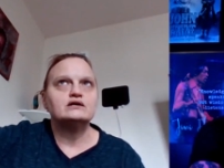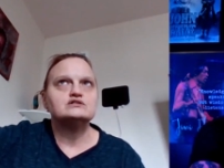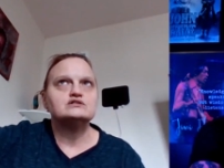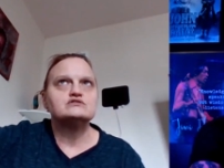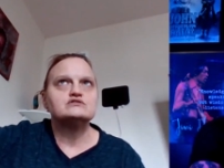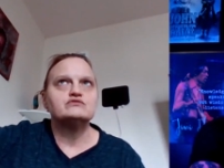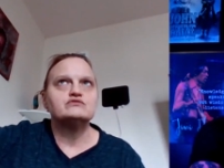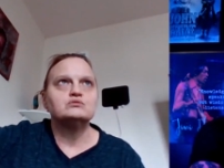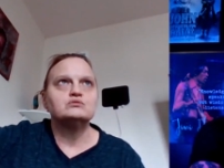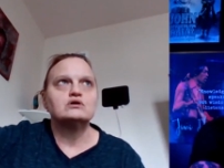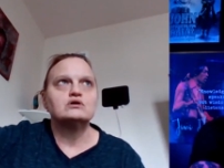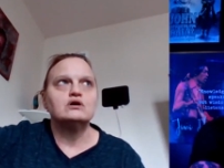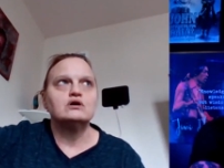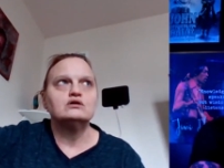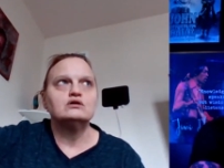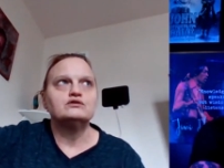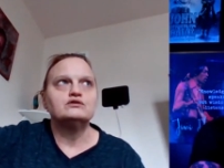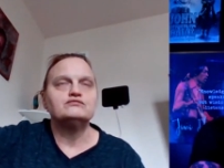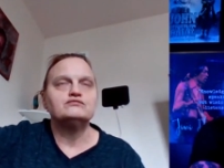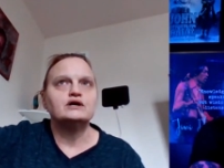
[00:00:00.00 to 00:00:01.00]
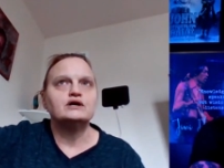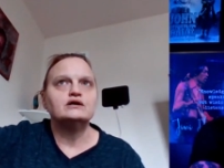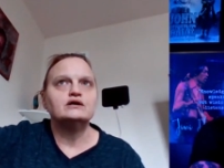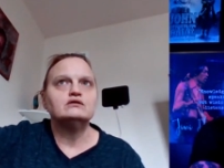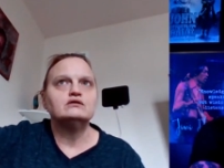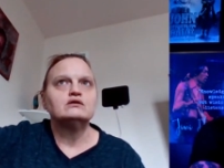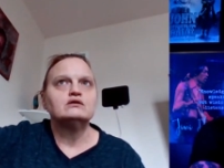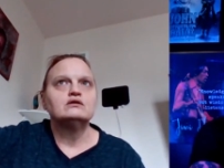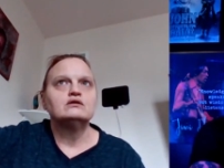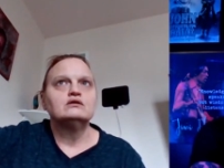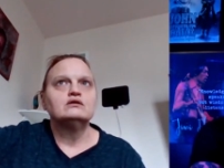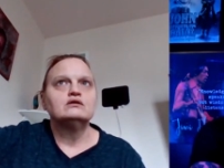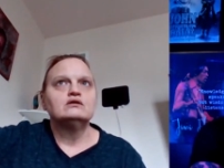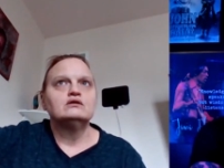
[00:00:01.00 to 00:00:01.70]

I guess if you want to call it a fight,